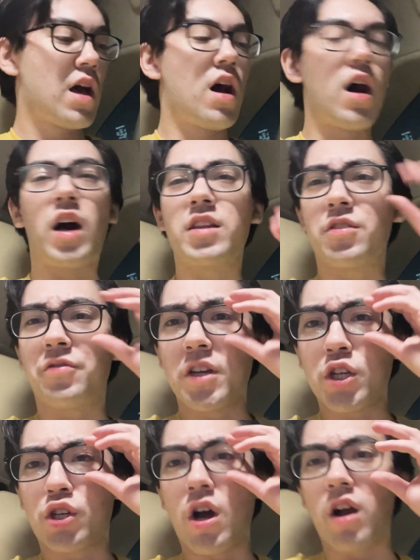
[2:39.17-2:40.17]
To
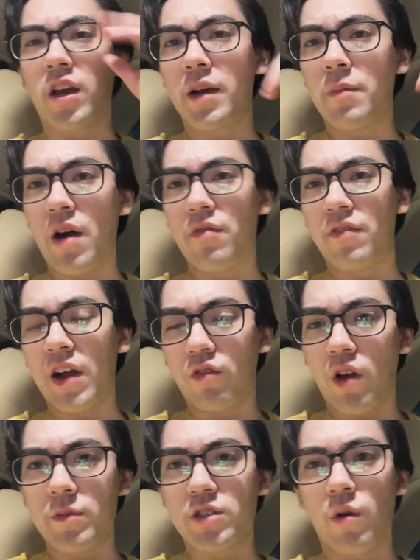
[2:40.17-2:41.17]
finish talking about Vivek
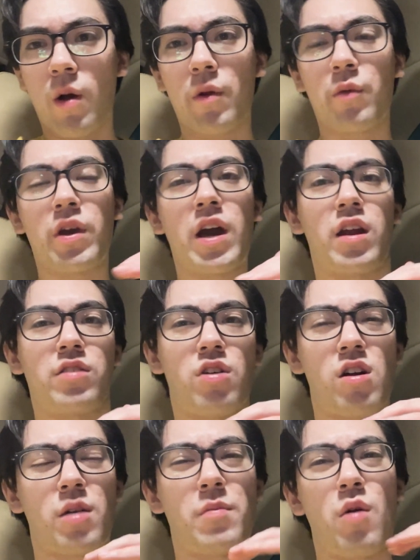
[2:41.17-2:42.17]
Ramaswamy, we got to
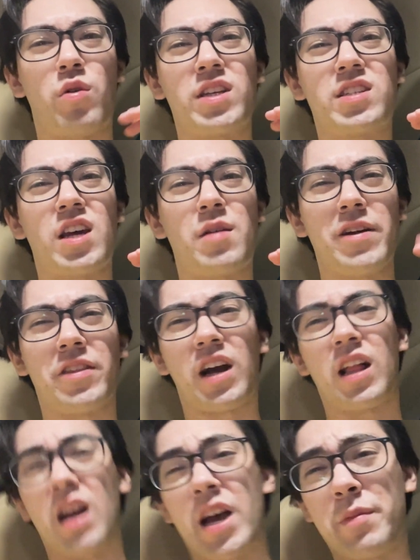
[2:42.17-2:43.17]
talk about what he said about the
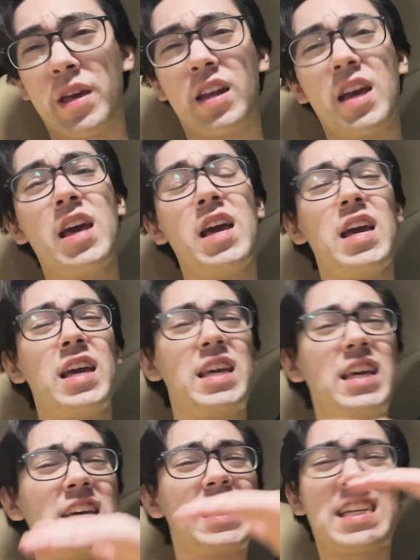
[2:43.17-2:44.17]
climate.
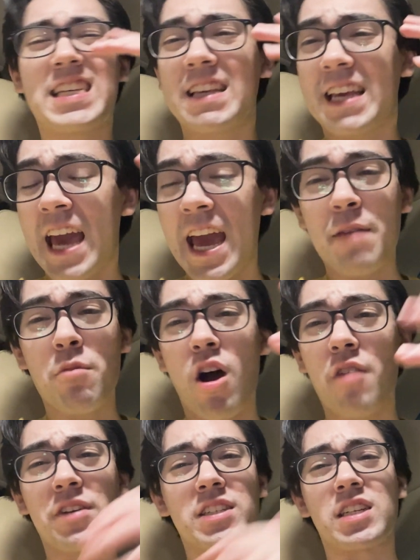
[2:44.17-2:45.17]
He came
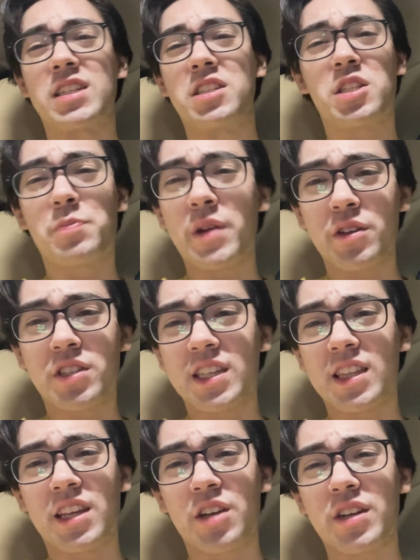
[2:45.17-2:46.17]
off as a conspiracy
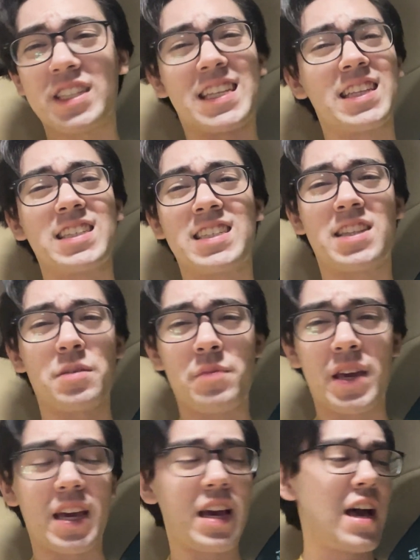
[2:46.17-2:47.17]
theorist, at least to
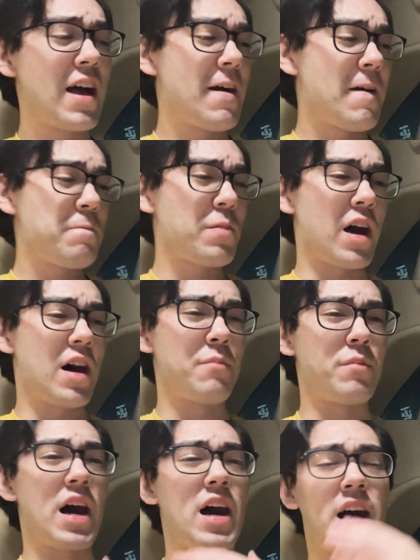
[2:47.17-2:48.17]
me.
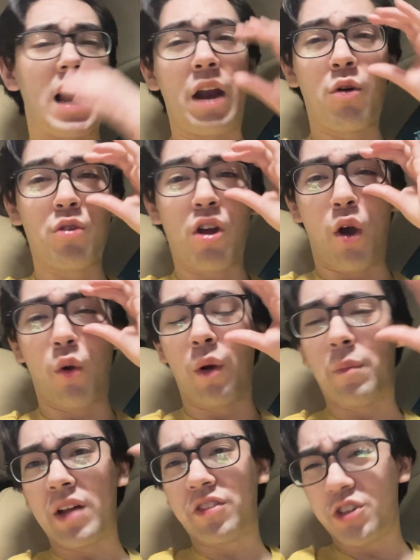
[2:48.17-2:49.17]
I don't know
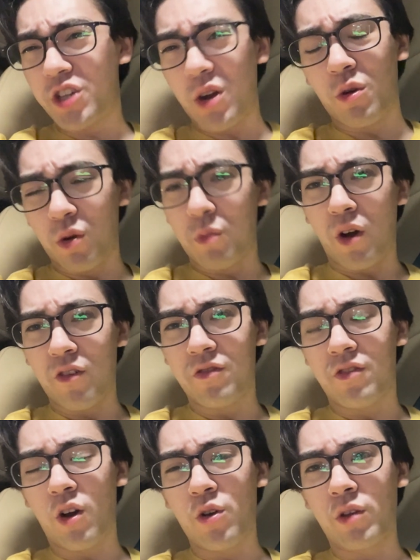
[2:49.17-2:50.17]
about the general
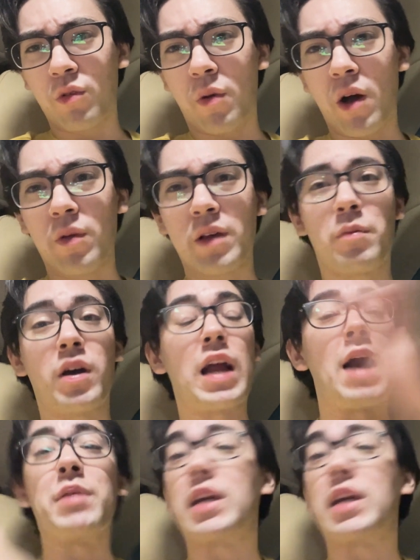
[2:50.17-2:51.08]
voting republic, but I mean,